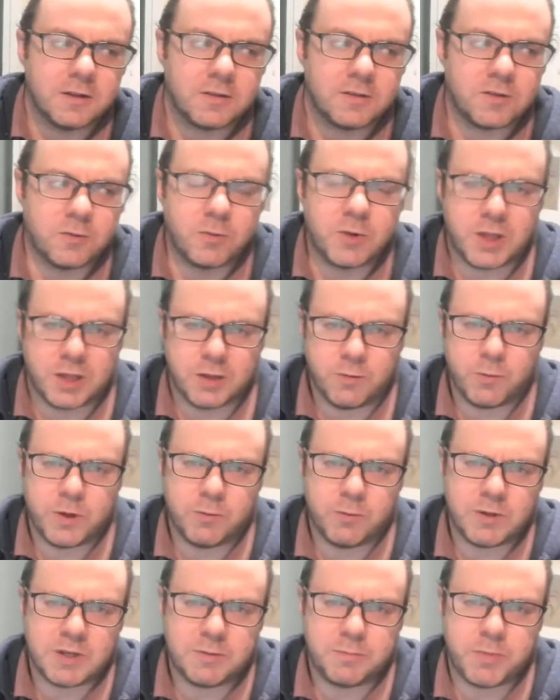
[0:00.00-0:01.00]
So
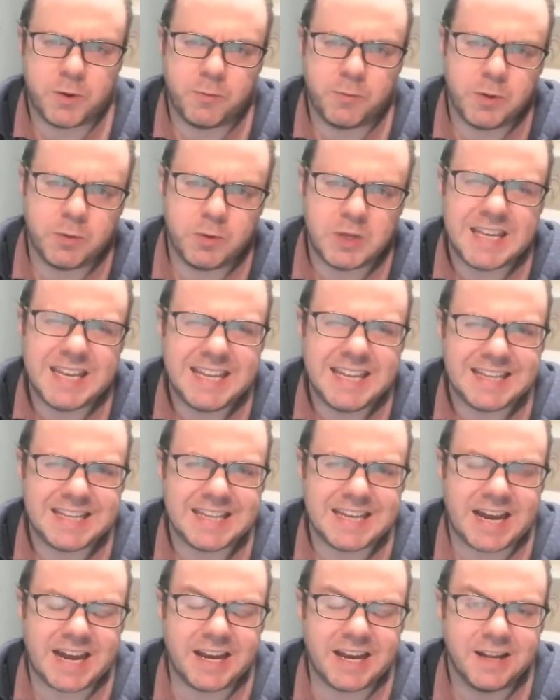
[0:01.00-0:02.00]
we would
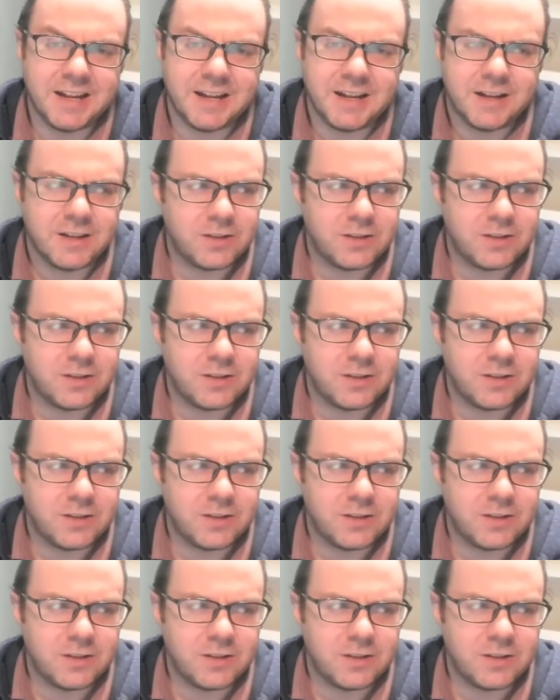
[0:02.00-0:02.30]
need that